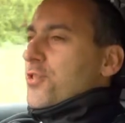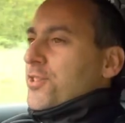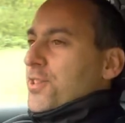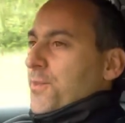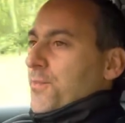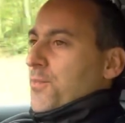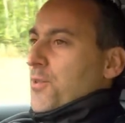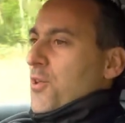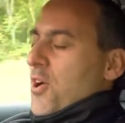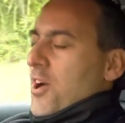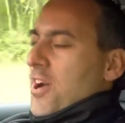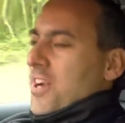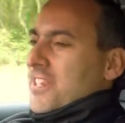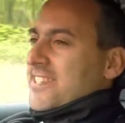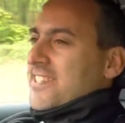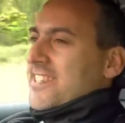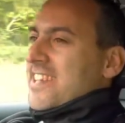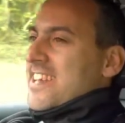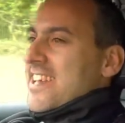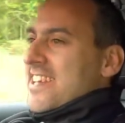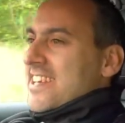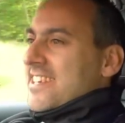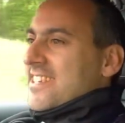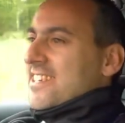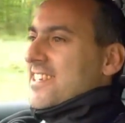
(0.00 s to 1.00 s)
surprised.
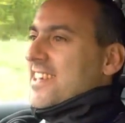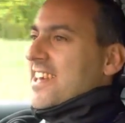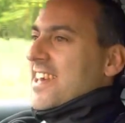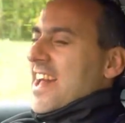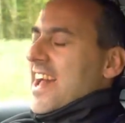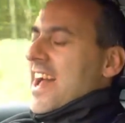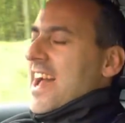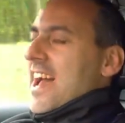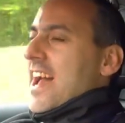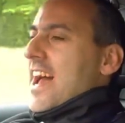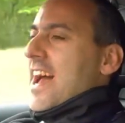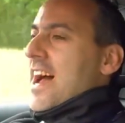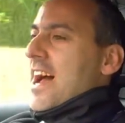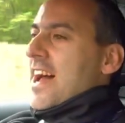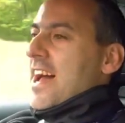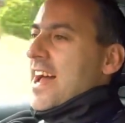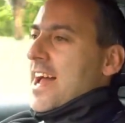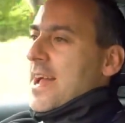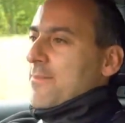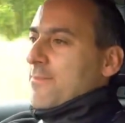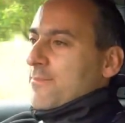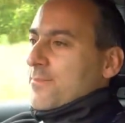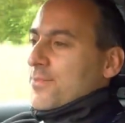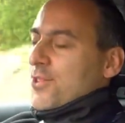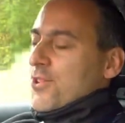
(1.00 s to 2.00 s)
These
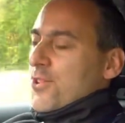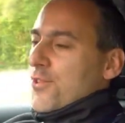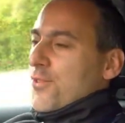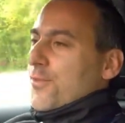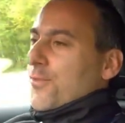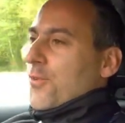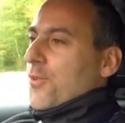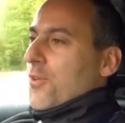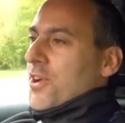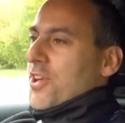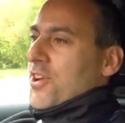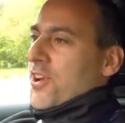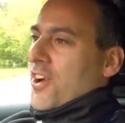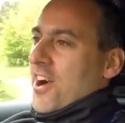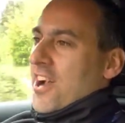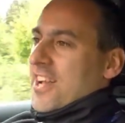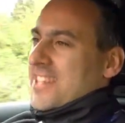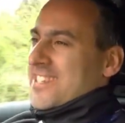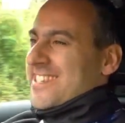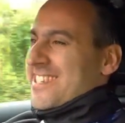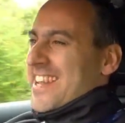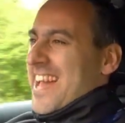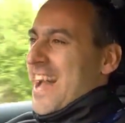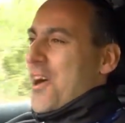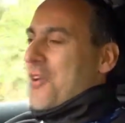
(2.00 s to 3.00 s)

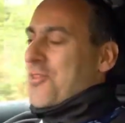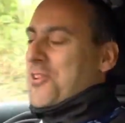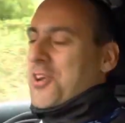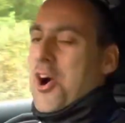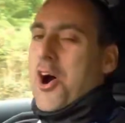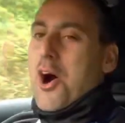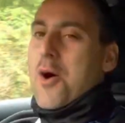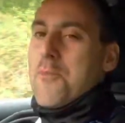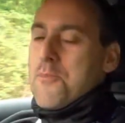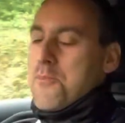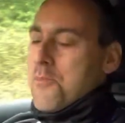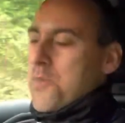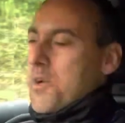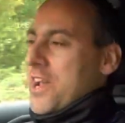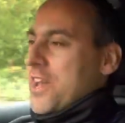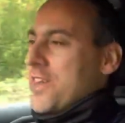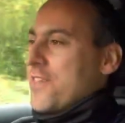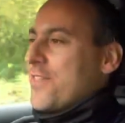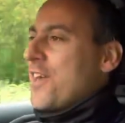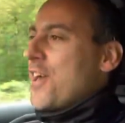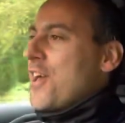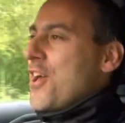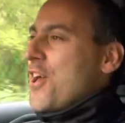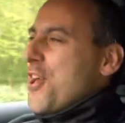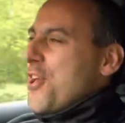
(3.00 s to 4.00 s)
M240i's now come
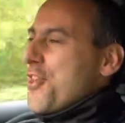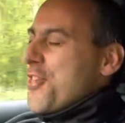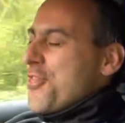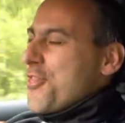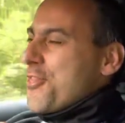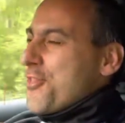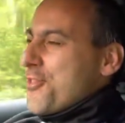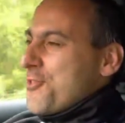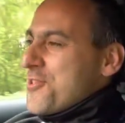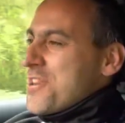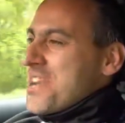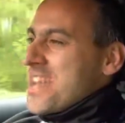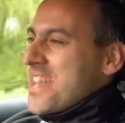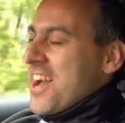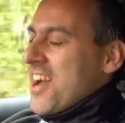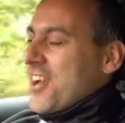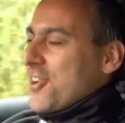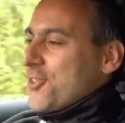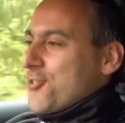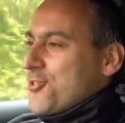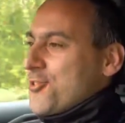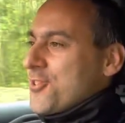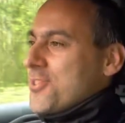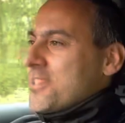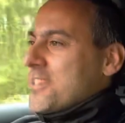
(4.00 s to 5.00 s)
with
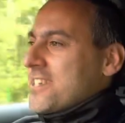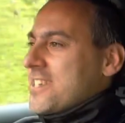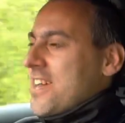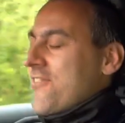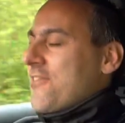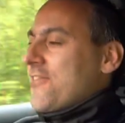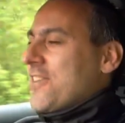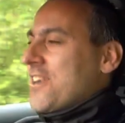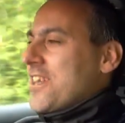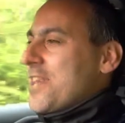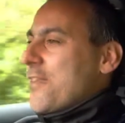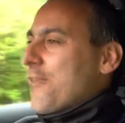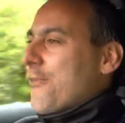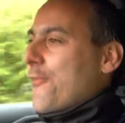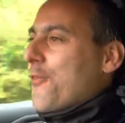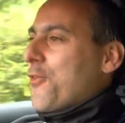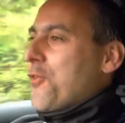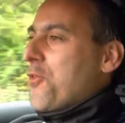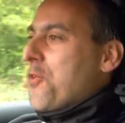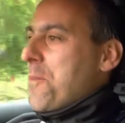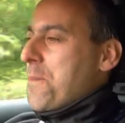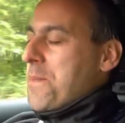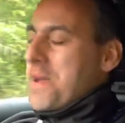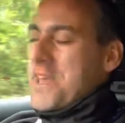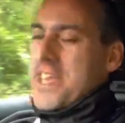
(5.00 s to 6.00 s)

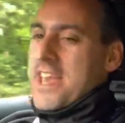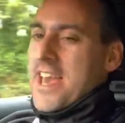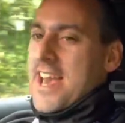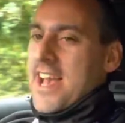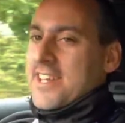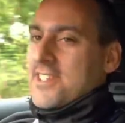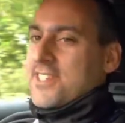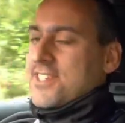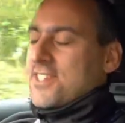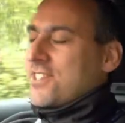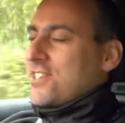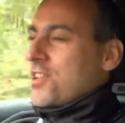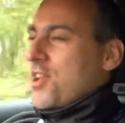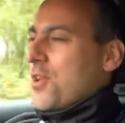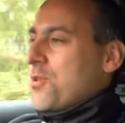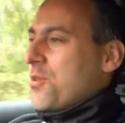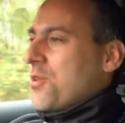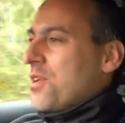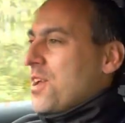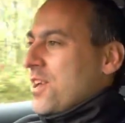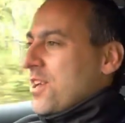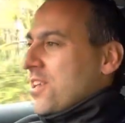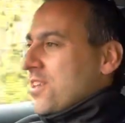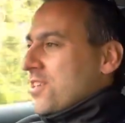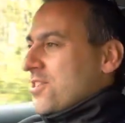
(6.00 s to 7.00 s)
374 PS, so
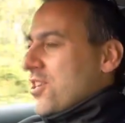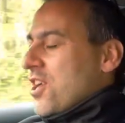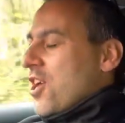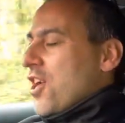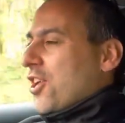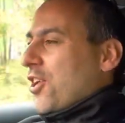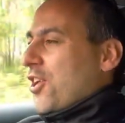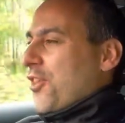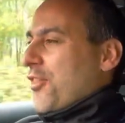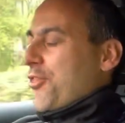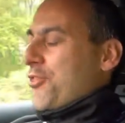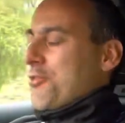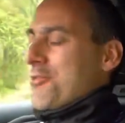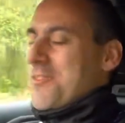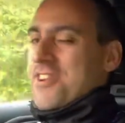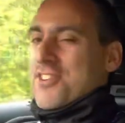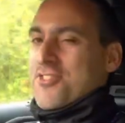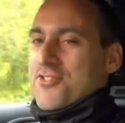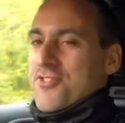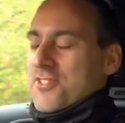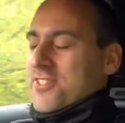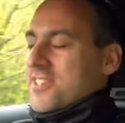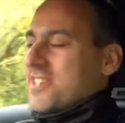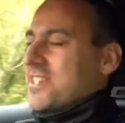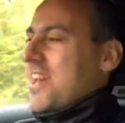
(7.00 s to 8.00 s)
circa
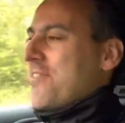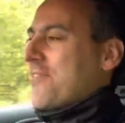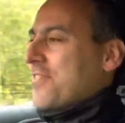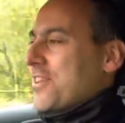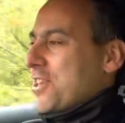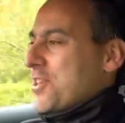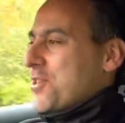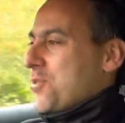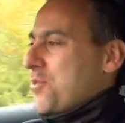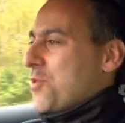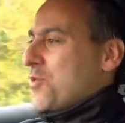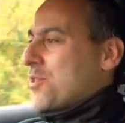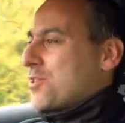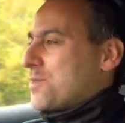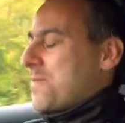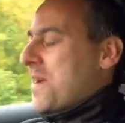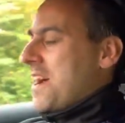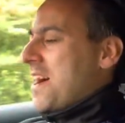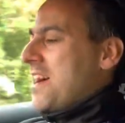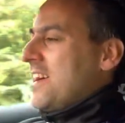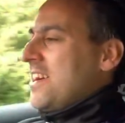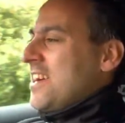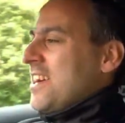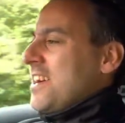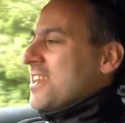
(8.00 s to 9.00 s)
370
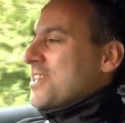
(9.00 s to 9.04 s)
horsepower.